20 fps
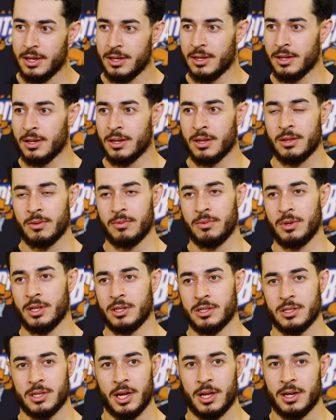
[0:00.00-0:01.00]
and we
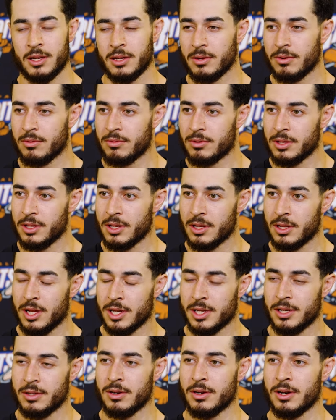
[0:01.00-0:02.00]
can just kind of run the
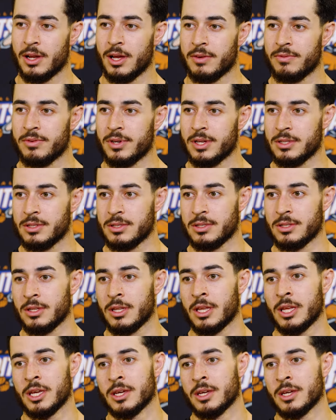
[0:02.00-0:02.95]
clock out on offense, and